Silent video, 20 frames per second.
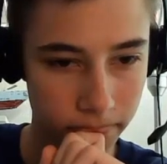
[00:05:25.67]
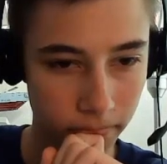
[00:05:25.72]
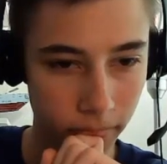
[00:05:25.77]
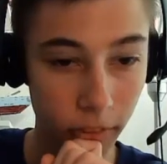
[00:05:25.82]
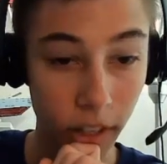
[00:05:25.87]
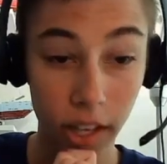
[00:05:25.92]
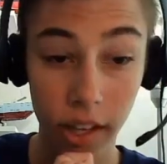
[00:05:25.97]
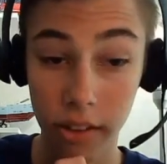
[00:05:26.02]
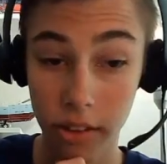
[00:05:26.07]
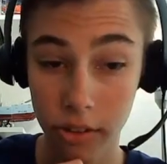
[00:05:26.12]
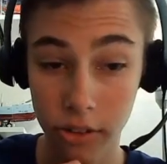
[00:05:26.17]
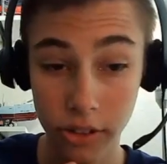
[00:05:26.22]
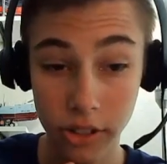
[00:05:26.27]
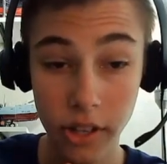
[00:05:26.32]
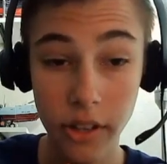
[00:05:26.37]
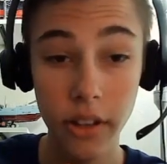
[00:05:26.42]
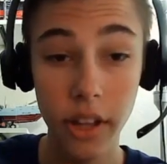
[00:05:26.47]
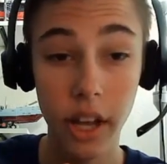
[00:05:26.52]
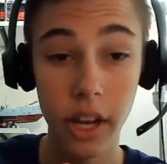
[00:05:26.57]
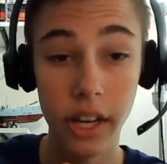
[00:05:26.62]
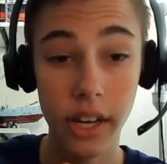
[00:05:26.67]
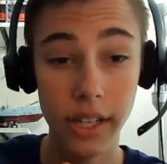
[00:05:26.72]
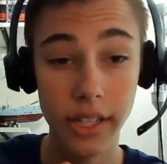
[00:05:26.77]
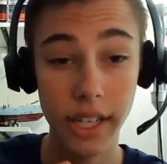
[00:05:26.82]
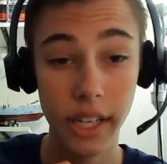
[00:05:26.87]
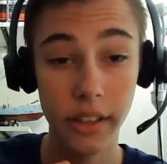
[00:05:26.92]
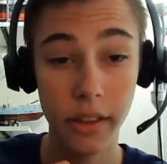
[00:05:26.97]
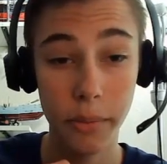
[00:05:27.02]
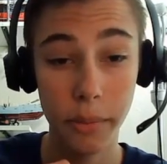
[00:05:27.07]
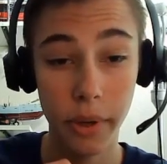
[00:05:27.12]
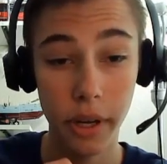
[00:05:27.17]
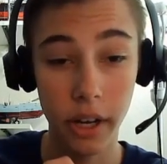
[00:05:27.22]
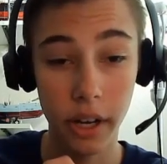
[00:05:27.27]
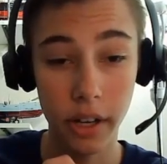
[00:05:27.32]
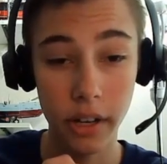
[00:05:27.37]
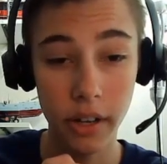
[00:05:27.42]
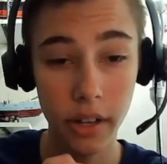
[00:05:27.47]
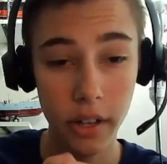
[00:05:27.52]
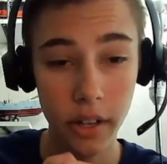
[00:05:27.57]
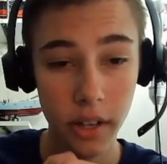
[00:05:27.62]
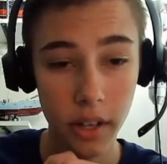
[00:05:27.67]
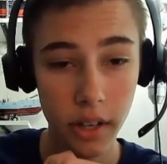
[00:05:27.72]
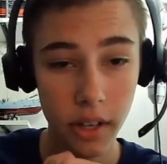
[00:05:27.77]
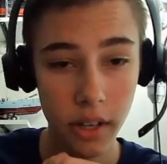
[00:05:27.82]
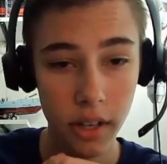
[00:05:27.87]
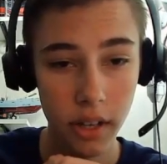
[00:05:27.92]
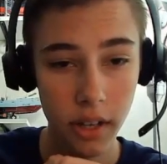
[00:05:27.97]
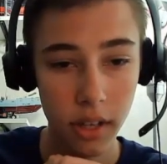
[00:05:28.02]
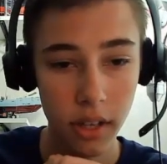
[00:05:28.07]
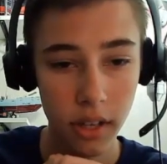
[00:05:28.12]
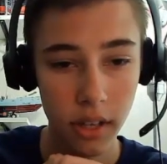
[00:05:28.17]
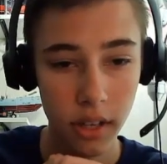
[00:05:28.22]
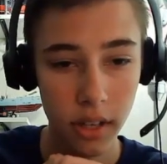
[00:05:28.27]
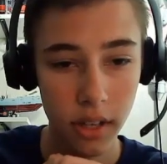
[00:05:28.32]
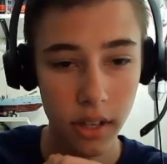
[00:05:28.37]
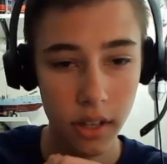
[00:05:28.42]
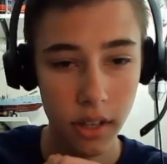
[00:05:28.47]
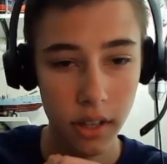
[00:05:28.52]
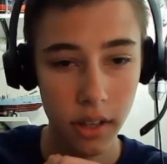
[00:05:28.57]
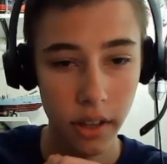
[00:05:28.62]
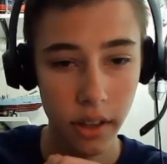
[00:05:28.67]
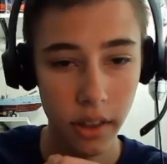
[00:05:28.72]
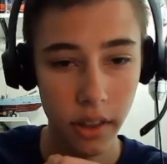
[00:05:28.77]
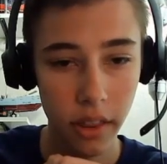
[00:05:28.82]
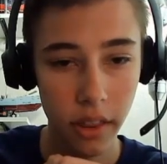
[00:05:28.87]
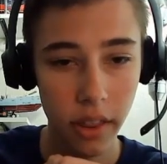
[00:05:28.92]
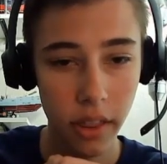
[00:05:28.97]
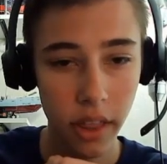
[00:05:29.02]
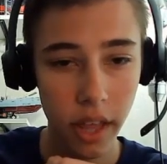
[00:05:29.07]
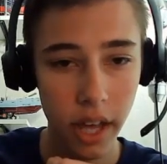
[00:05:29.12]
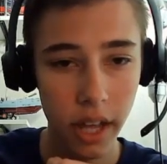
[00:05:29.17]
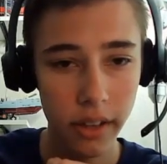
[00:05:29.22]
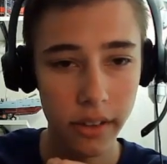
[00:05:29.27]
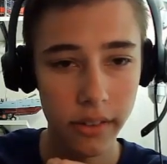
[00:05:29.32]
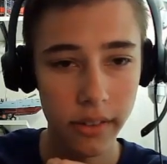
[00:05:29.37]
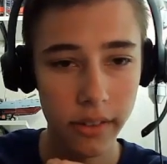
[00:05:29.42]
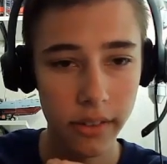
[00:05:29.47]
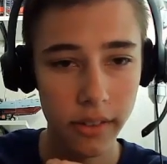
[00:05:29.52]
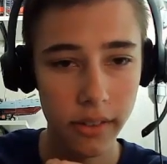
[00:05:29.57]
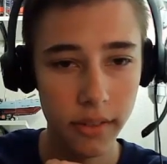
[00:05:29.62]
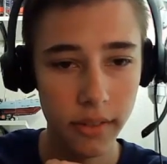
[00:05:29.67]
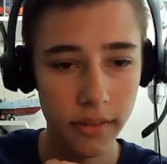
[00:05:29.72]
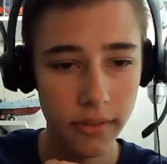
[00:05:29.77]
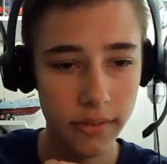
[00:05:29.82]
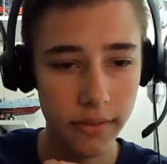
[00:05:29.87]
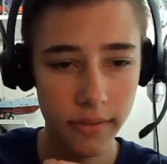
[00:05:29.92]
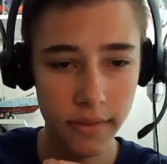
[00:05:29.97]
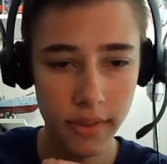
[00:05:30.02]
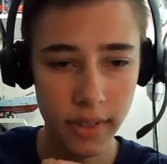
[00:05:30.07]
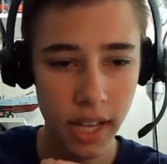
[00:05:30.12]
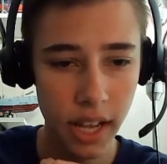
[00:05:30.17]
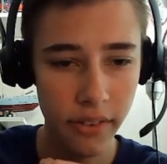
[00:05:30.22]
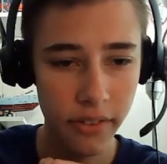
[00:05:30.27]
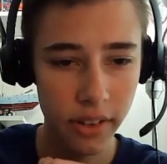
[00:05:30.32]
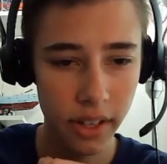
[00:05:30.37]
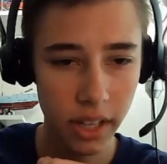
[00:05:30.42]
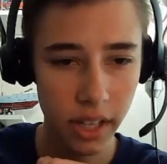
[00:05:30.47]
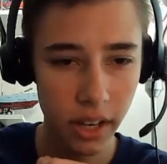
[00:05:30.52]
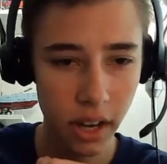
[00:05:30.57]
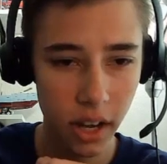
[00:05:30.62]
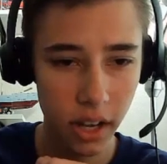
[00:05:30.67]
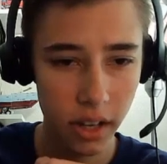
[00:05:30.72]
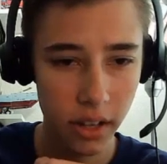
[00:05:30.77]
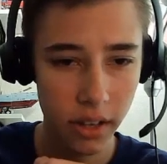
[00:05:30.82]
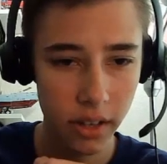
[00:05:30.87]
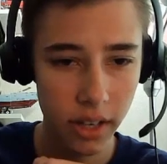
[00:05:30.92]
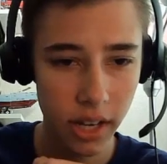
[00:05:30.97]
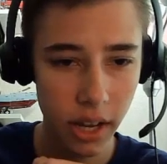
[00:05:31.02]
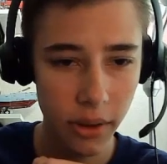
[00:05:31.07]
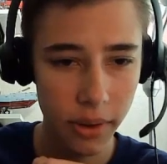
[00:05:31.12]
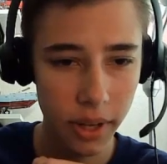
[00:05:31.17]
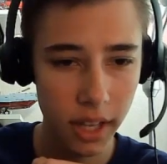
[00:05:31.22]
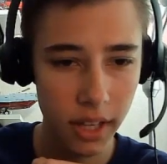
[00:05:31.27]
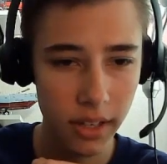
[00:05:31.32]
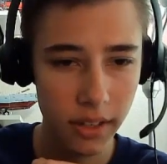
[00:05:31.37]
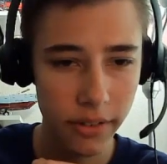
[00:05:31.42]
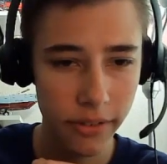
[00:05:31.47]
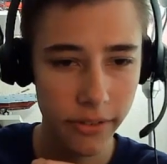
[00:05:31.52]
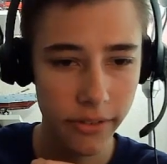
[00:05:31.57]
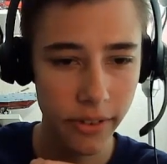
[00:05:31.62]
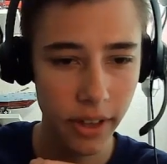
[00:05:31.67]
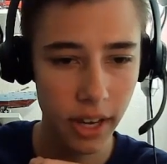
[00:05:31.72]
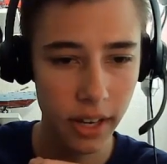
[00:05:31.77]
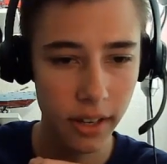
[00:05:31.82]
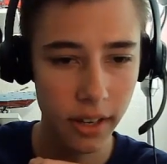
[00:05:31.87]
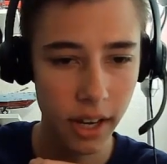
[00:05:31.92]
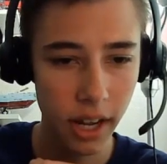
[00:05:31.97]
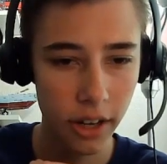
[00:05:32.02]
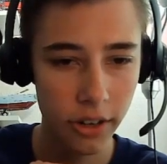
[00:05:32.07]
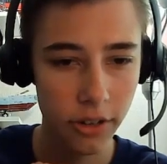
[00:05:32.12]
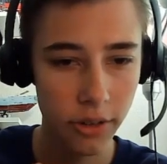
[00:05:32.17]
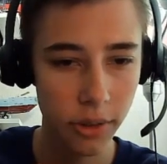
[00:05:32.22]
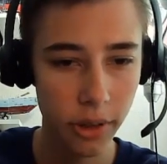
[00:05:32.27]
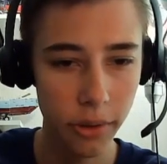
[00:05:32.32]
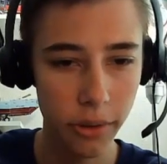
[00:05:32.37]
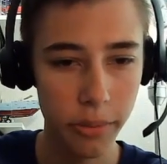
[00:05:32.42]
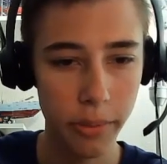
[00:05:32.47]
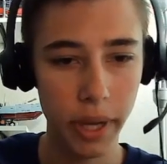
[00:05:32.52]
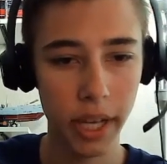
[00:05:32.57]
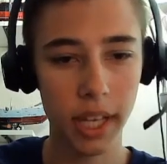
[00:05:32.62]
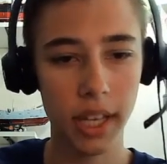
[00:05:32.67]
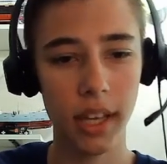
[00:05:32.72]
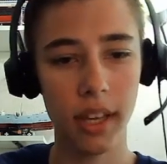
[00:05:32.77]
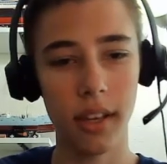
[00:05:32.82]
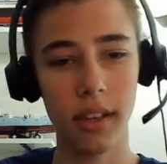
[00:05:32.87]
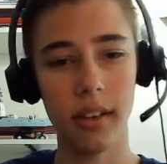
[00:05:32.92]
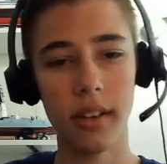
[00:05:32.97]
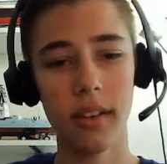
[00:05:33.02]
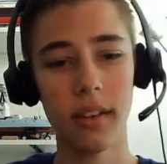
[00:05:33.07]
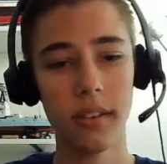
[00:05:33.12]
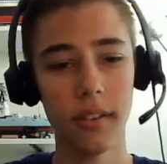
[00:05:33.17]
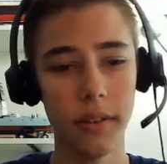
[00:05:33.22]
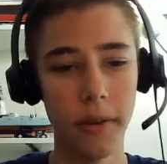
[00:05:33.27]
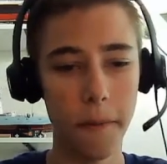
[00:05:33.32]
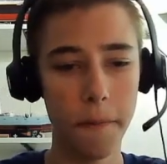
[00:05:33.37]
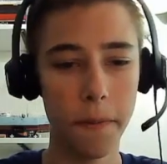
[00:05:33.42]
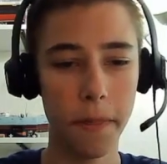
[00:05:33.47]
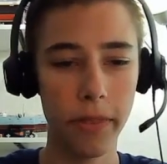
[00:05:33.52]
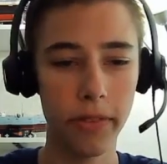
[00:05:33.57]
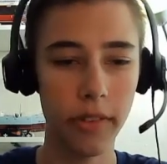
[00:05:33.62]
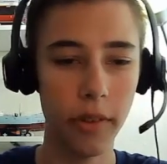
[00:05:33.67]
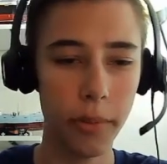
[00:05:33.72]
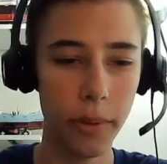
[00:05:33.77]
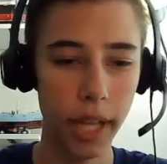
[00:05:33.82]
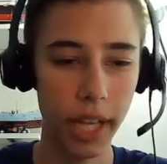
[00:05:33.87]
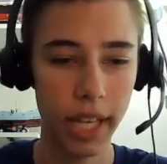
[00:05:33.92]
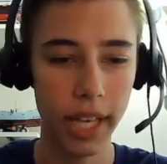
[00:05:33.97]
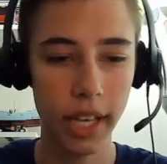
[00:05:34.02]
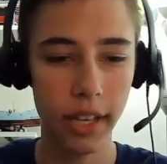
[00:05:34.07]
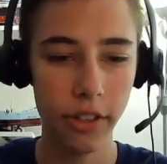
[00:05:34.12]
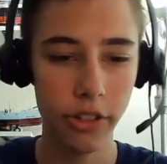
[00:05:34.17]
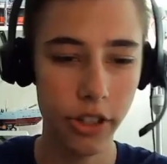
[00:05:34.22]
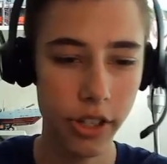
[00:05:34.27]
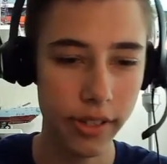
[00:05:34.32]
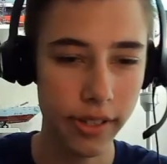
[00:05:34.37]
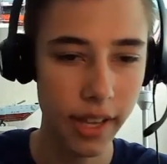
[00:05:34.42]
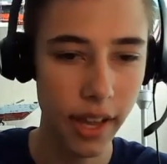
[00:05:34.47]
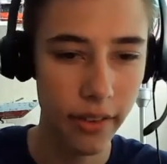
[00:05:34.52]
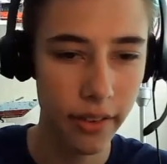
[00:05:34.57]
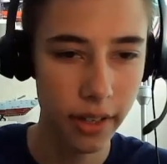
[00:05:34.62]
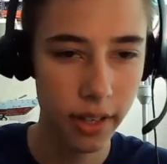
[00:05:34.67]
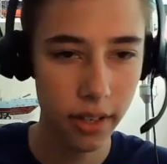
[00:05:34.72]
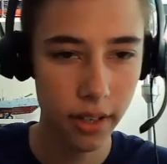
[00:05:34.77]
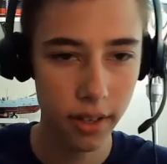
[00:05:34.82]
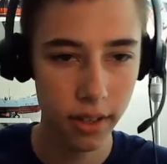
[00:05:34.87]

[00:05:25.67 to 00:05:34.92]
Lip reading: Okay, they're still not going to take the pawn. That's definitely not good. Now I can defend it, actually, with my king. So I'll play king g7.